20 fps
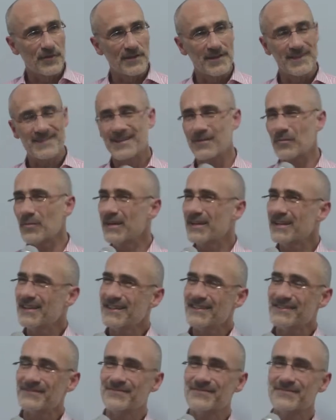And he said,
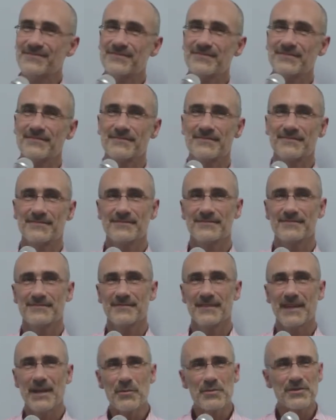well,
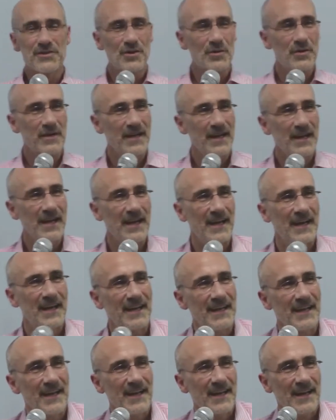it was
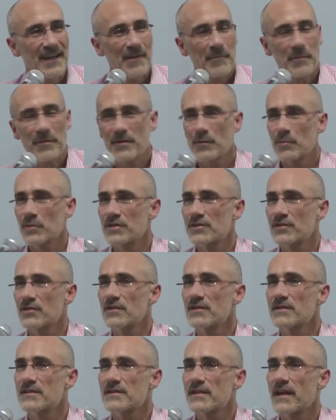okay, but there were
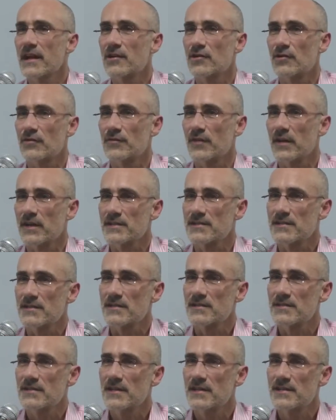certain
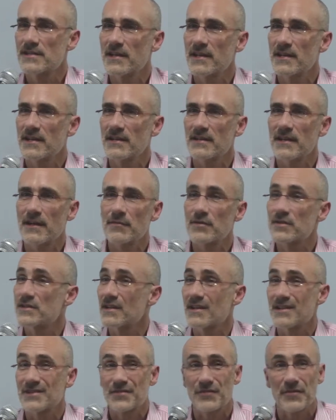sacrifices. He said he never
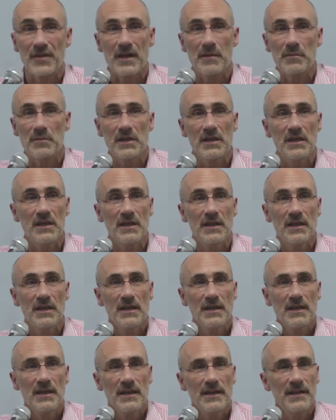saw his family.
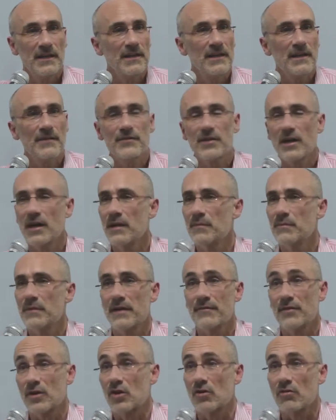He didn't have time to
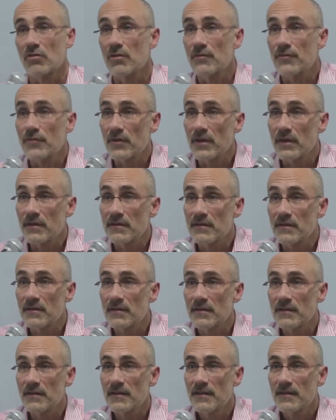have a girlfriend.
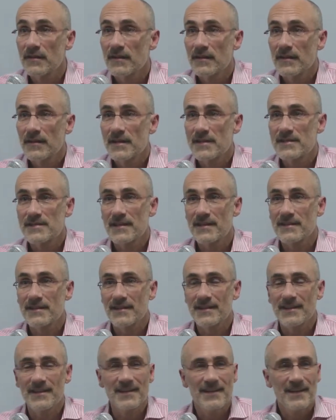He said
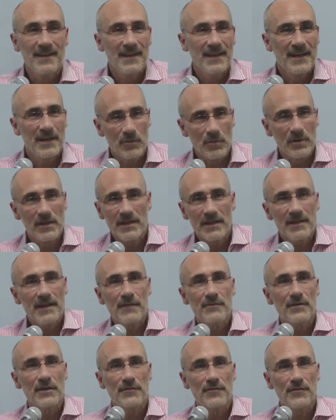that he really didn't
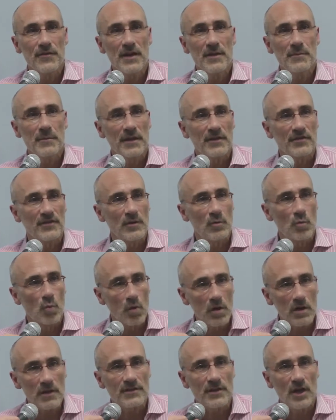have any fun because he
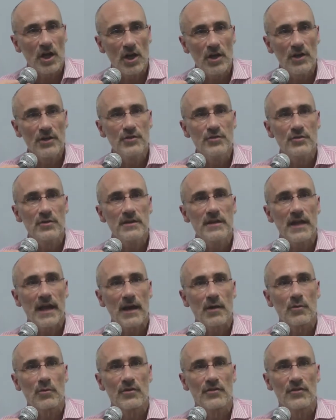worked 100
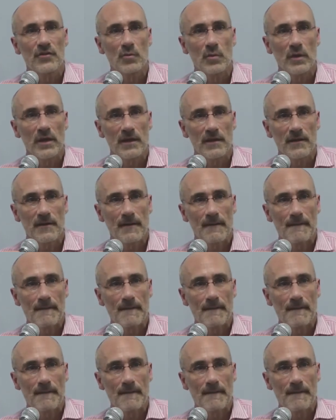hours a week.